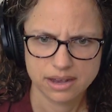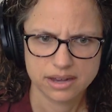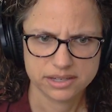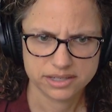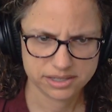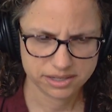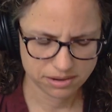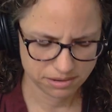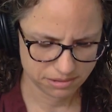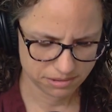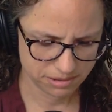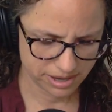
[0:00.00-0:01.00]

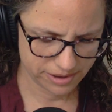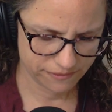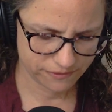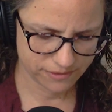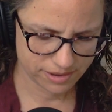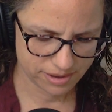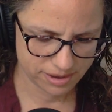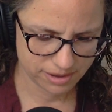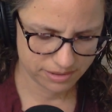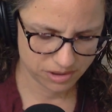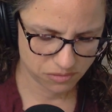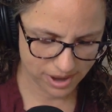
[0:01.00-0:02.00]
So if
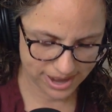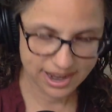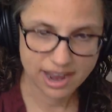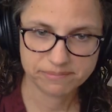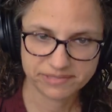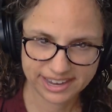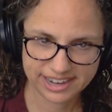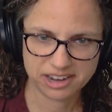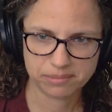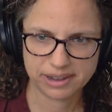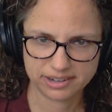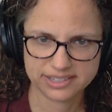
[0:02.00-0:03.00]
the way I'm
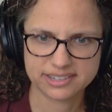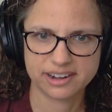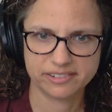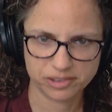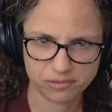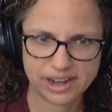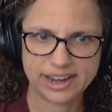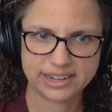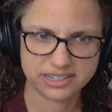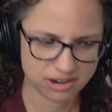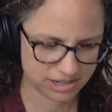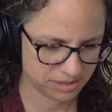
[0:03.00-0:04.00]
thinking about it is kind of the way
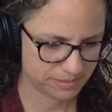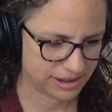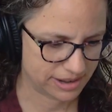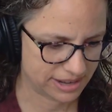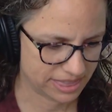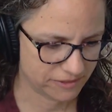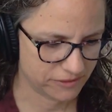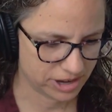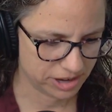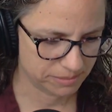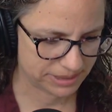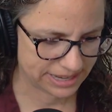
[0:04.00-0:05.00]
I talked about it at the
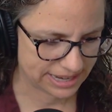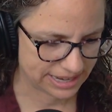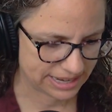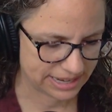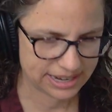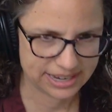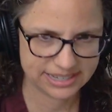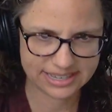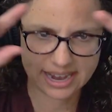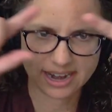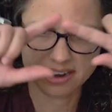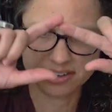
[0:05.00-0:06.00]
very beginning, is
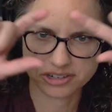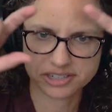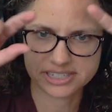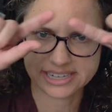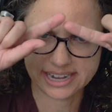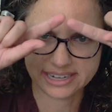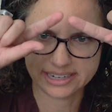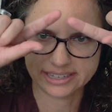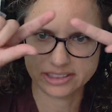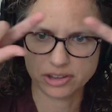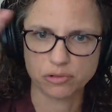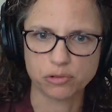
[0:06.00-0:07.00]
that
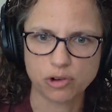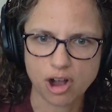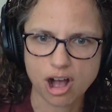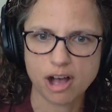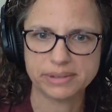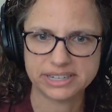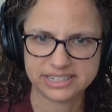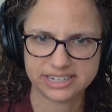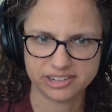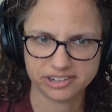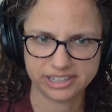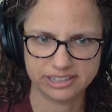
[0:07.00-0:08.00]
understanding the raw
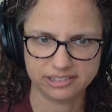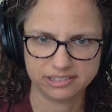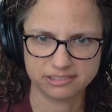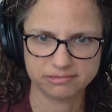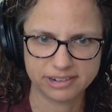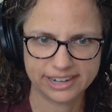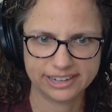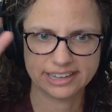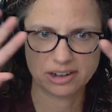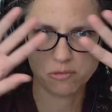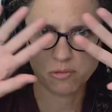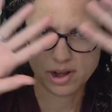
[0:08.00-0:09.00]
material, right?
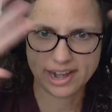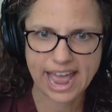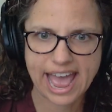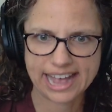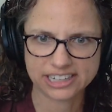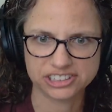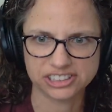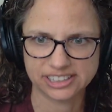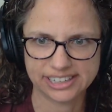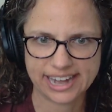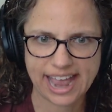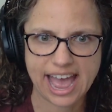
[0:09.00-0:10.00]
Like what
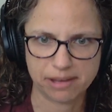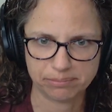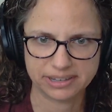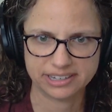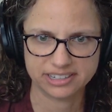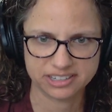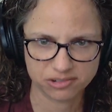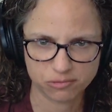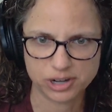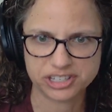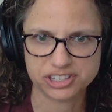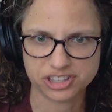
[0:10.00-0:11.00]
actually happened,
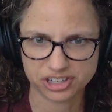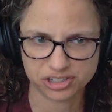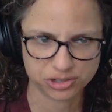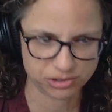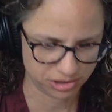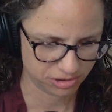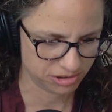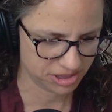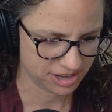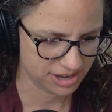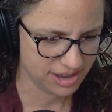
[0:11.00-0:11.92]
what's the truth.